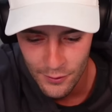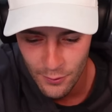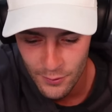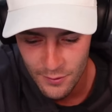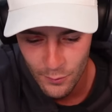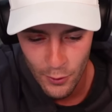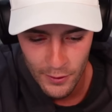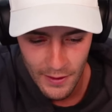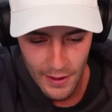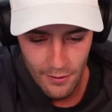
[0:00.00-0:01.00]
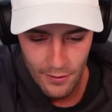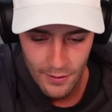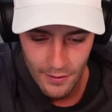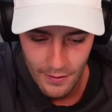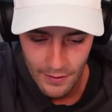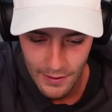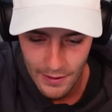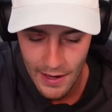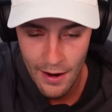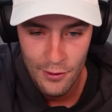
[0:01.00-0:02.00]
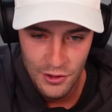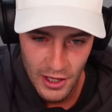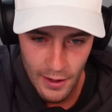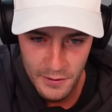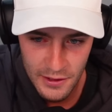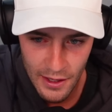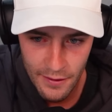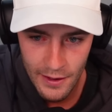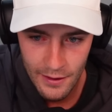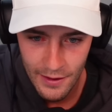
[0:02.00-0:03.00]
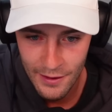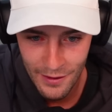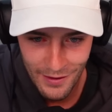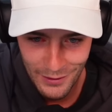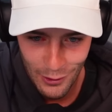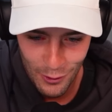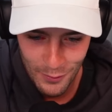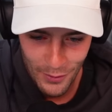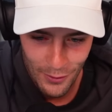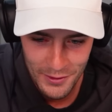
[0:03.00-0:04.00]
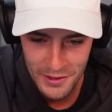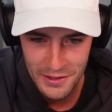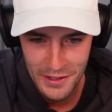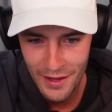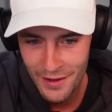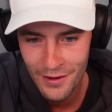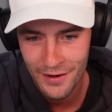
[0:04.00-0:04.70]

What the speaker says: doing some work there. And Harry Sharp's another, and Logan Morris is another.